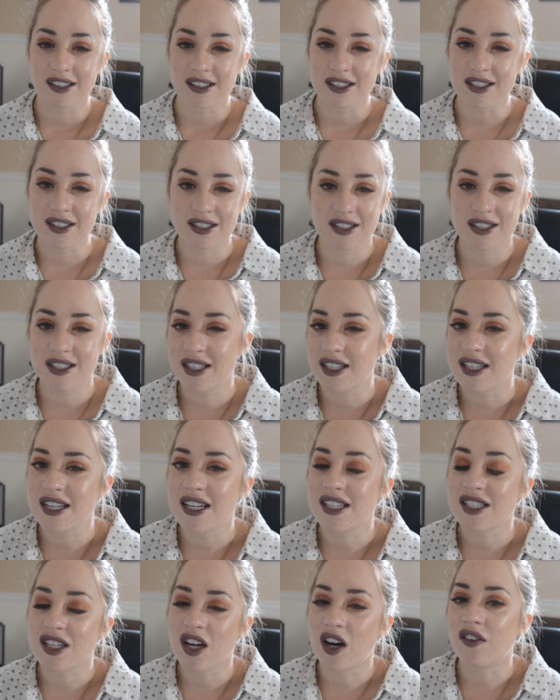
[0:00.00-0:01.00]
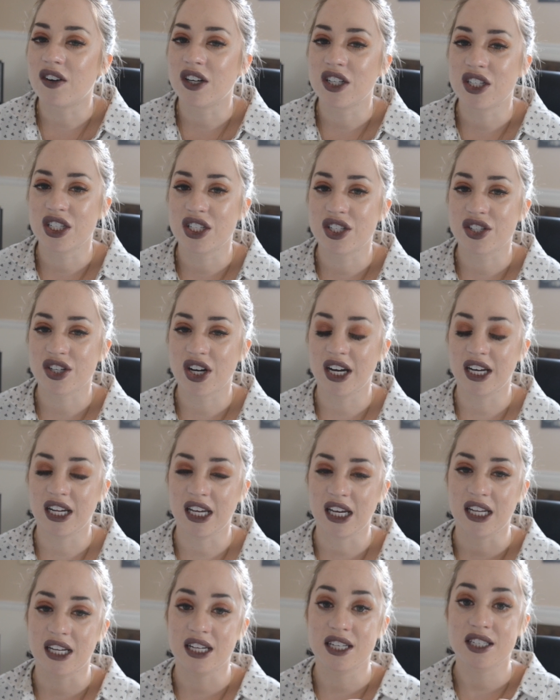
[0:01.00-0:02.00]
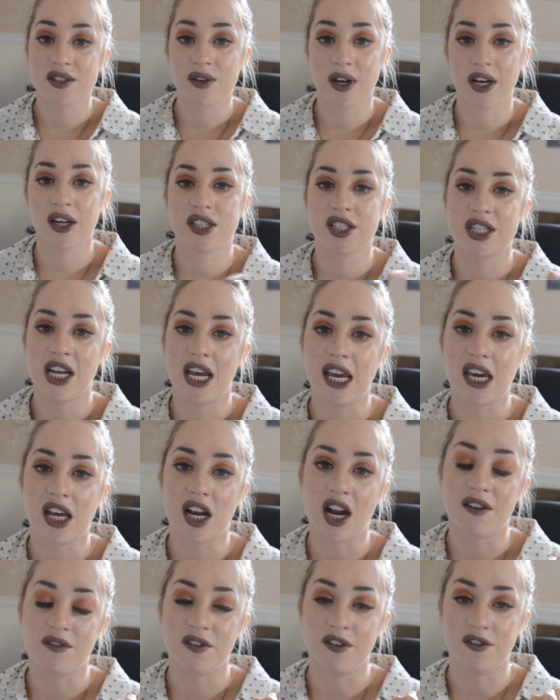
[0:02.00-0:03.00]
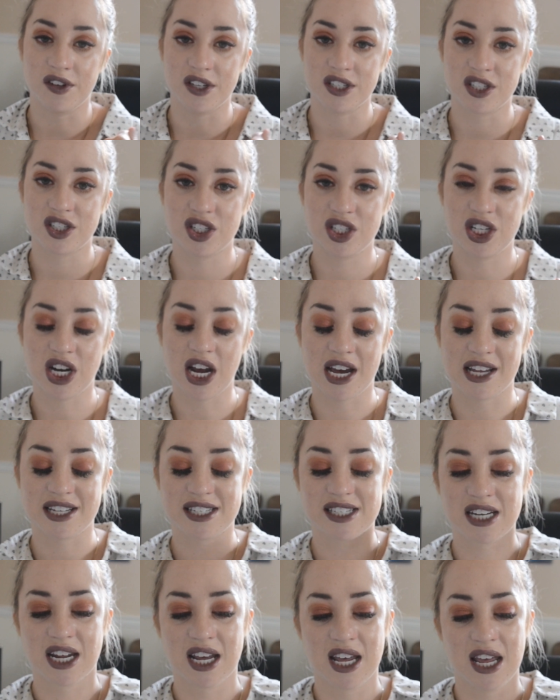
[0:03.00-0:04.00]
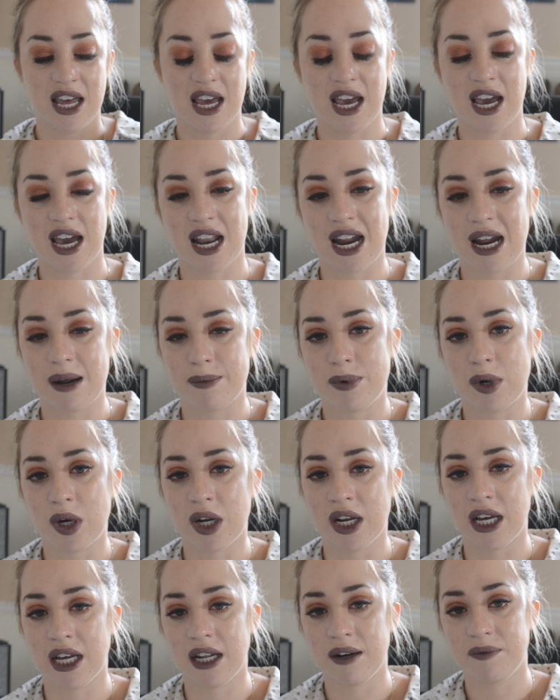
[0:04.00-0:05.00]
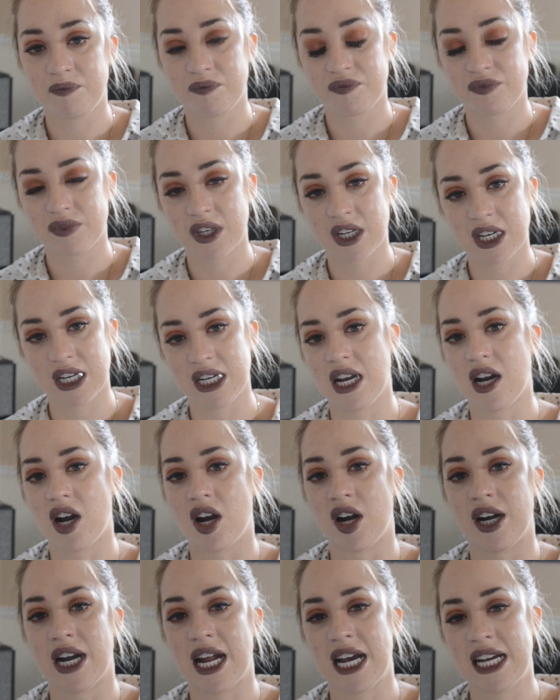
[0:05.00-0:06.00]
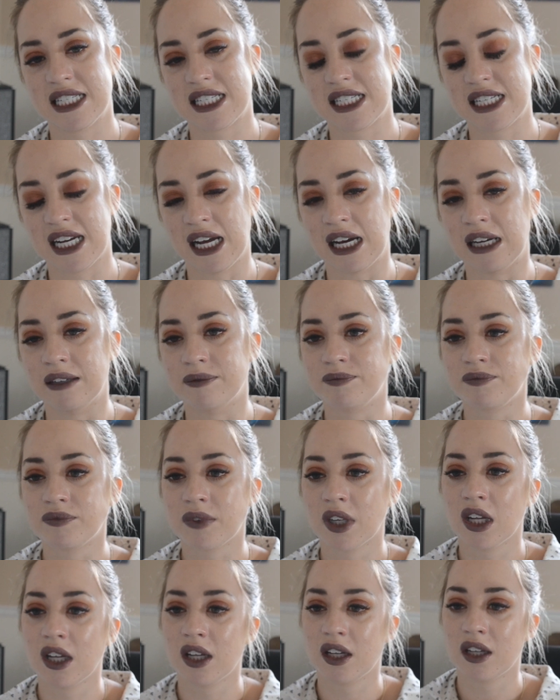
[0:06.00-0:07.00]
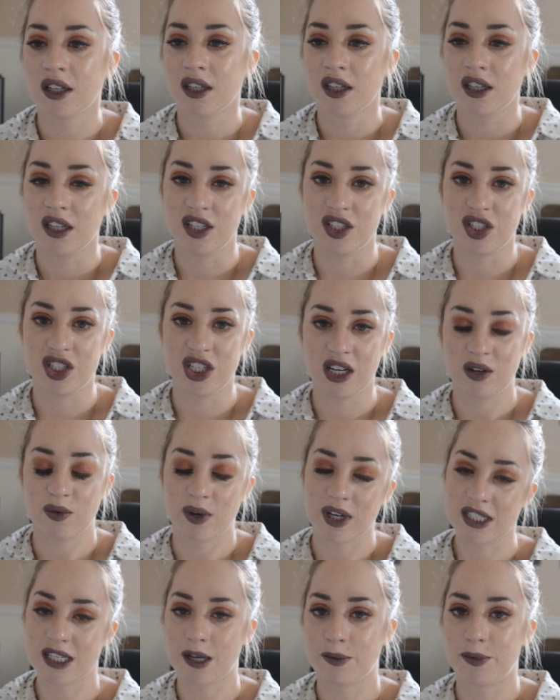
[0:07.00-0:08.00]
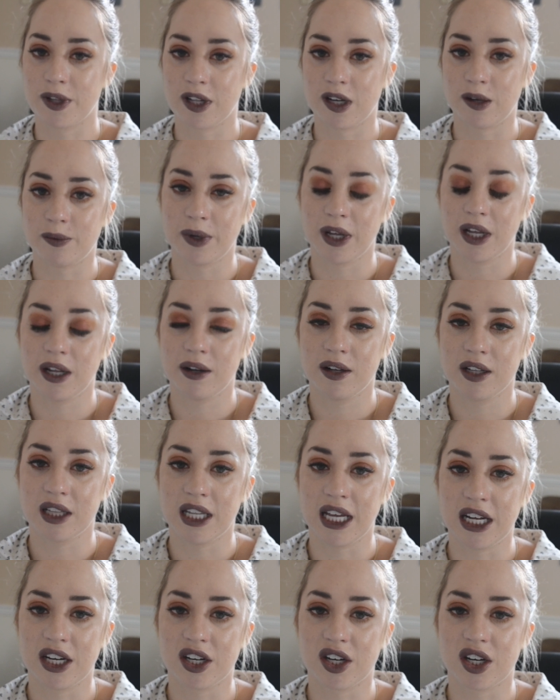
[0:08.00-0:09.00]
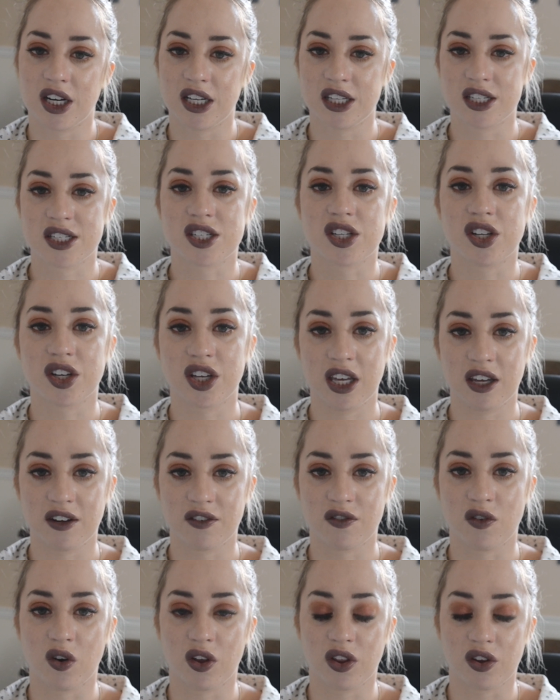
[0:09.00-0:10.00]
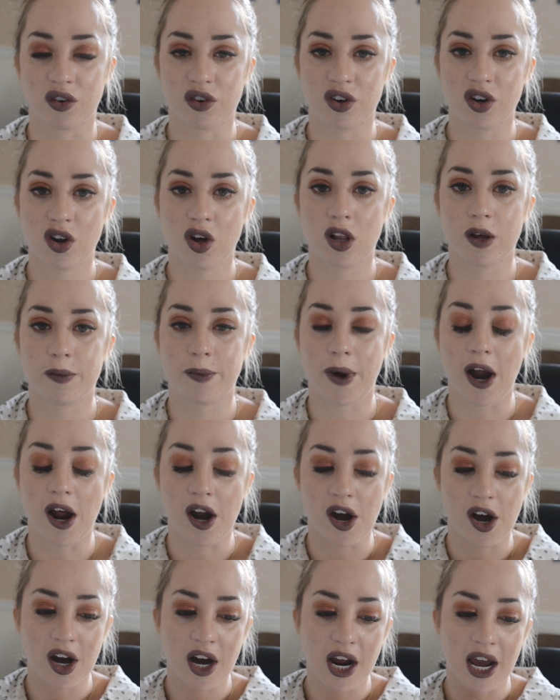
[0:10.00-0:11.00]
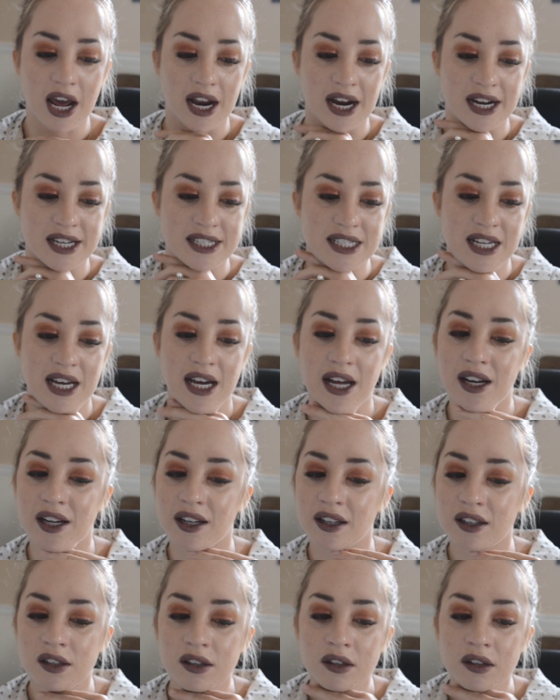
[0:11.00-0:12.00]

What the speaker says: sneaks over and she's trying to eat it, so I take it off of his chest and I put it in our nightstand. And Jake wakes up a little bit later and is looking for the granola bar, and I said,